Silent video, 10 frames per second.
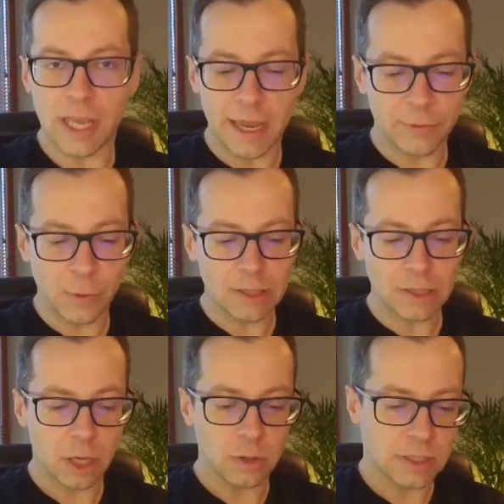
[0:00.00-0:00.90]
everyone
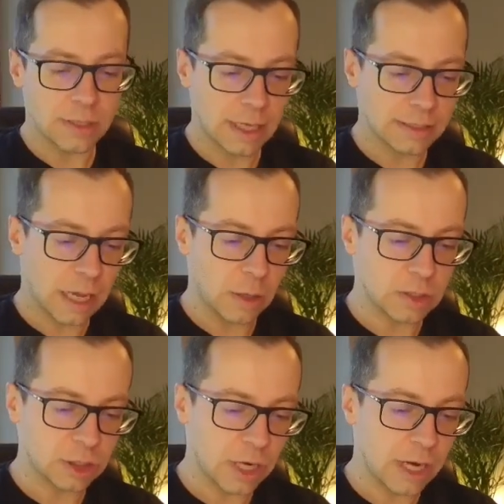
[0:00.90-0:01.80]
knows that
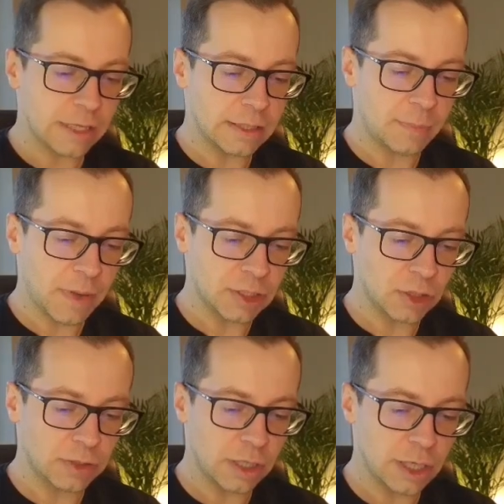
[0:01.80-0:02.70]
Australia depends
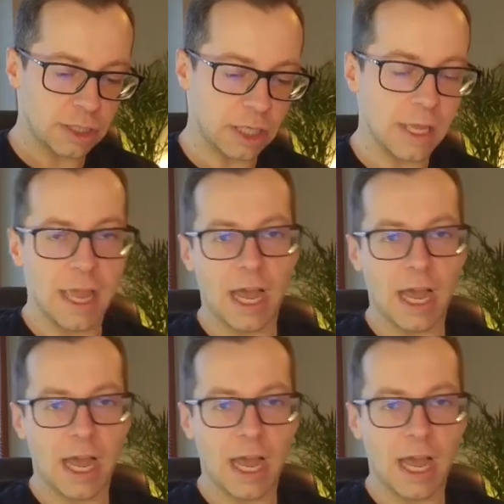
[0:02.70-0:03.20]
on the region,